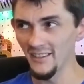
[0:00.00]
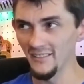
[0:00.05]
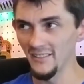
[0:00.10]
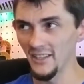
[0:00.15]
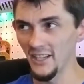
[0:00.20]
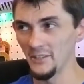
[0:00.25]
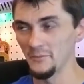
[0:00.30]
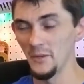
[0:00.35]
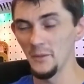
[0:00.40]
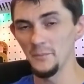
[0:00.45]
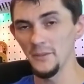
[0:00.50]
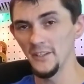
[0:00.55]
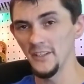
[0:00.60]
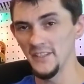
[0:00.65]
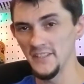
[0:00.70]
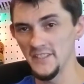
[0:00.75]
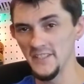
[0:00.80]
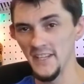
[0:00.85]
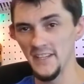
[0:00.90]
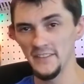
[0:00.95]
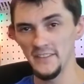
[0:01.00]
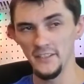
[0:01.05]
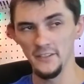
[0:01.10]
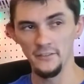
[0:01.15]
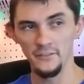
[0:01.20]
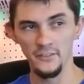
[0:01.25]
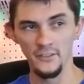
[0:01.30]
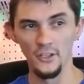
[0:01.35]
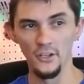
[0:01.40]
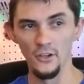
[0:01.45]
I remember it sat there
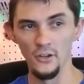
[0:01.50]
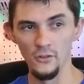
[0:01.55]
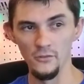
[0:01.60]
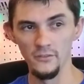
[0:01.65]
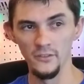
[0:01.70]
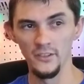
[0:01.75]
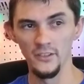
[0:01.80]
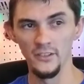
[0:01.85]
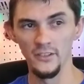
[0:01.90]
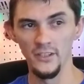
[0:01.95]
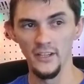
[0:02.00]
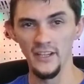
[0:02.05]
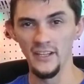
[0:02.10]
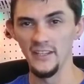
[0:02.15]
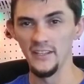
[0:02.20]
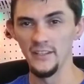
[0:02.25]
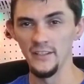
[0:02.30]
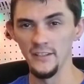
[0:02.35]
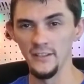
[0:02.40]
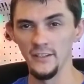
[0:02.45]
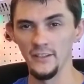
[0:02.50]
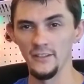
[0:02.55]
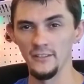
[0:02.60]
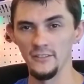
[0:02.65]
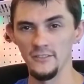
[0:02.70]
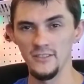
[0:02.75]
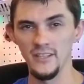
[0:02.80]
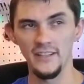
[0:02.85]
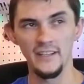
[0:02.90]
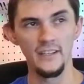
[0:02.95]
for over a year. It
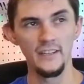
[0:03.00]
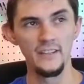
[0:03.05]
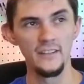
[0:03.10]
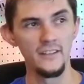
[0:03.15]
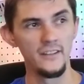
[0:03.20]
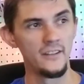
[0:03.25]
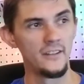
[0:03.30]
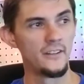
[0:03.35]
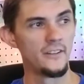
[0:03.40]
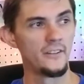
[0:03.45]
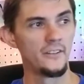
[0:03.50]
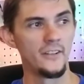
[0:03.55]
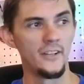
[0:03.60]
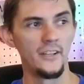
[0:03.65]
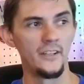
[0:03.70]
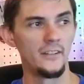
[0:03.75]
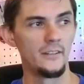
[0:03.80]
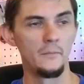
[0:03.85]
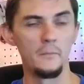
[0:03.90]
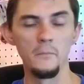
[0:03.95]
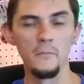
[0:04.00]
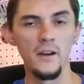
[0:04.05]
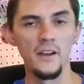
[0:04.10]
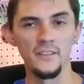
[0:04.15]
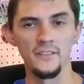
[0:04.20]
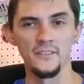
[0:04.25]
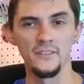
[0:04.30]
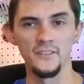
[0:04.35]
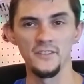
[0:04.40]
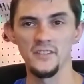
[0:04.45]
was like a year and a
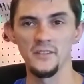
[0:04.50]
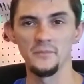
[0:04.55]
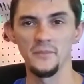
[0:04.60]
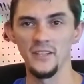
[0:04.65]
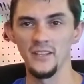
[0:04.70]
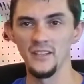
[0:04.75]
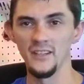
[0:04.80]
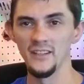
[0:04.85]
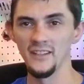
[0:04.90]
month or something.